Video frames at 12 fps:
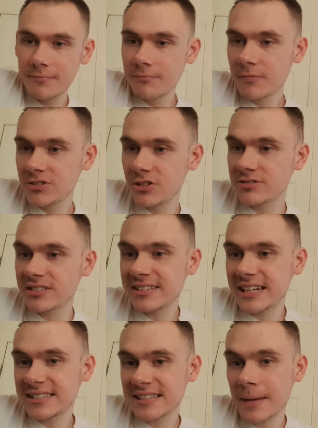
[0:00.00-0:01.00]
using
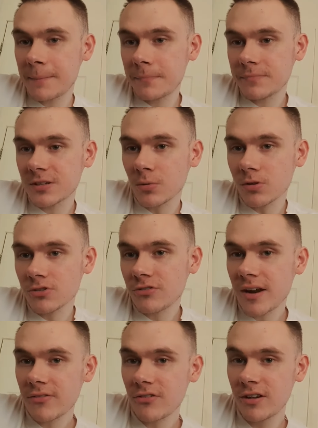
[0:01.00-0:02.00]
dissent towards the
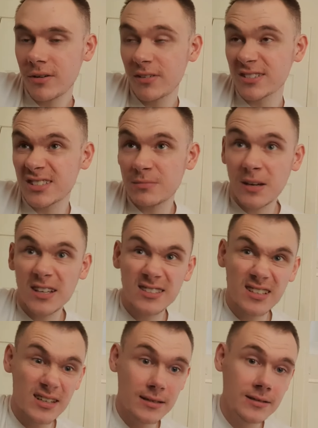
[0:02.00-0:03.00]
referee, which is
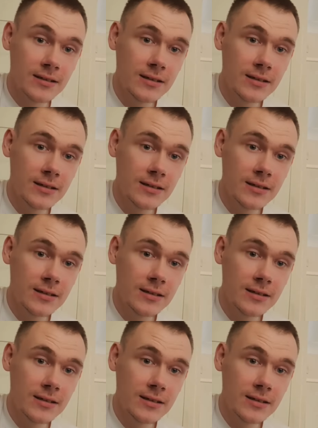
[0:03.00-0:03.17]
basically